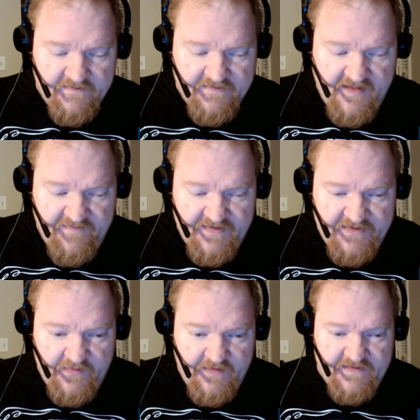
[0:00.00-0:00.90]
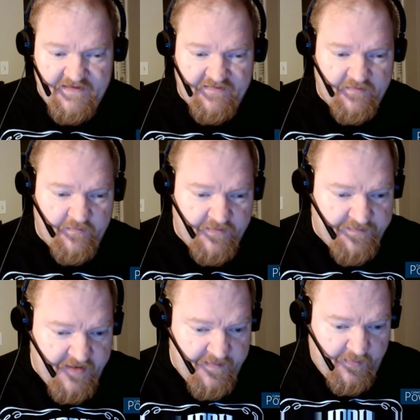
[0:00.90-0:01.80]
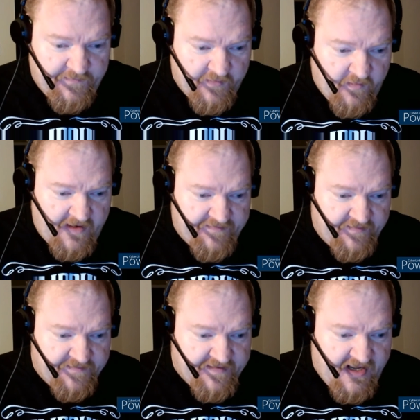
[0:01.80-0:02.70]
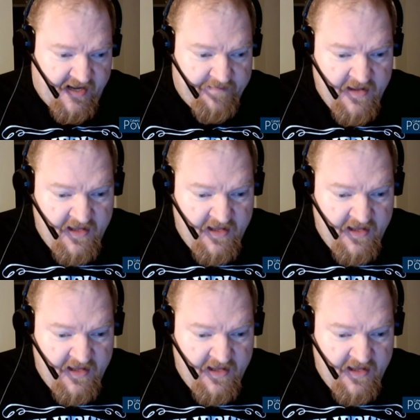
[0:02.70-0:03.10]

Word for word: they've been doing this with people for quite some time.